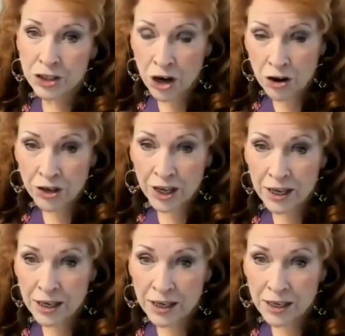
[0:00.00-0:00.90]

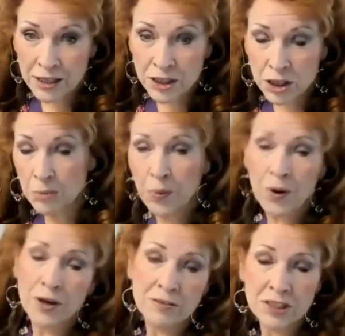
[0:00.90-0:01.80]
journey to the
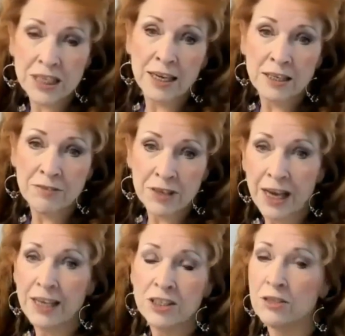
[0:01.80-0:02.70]
point of
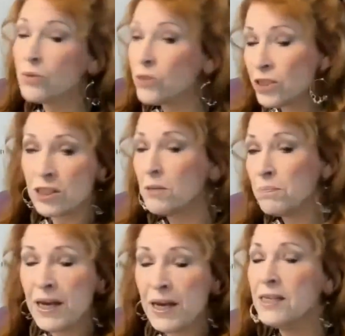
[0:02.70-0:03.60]
sanctification. We're
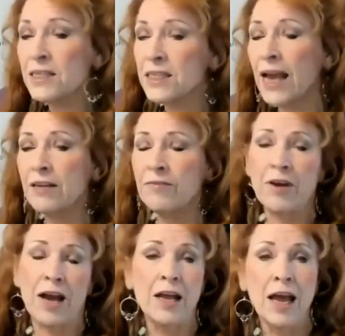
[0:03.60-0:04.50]
still being
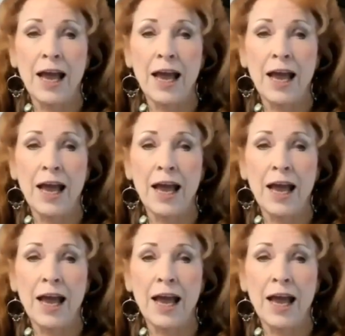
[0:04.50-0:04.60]
sanctified.